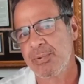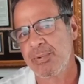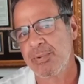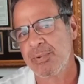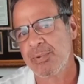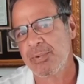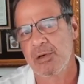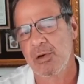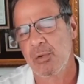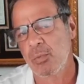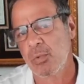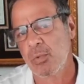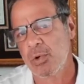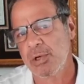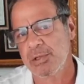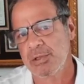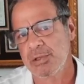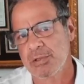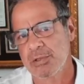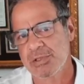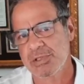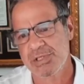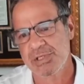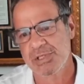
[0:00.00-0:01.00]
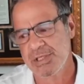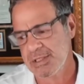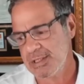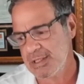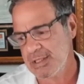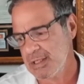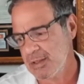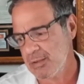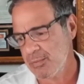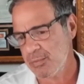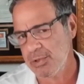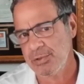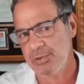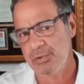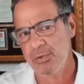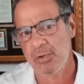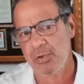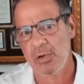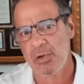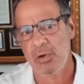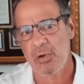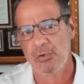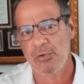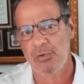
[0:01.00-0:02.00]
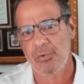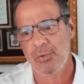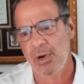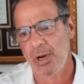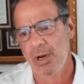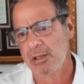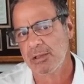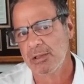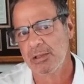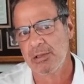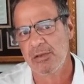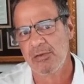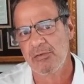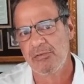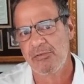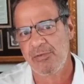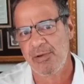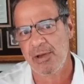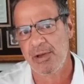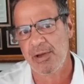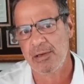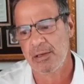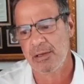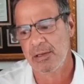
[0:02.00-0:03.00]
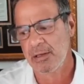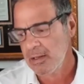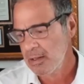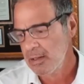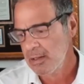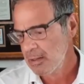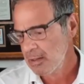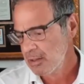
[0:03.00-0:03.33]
in a one-year CD when you can go directly to the Fed at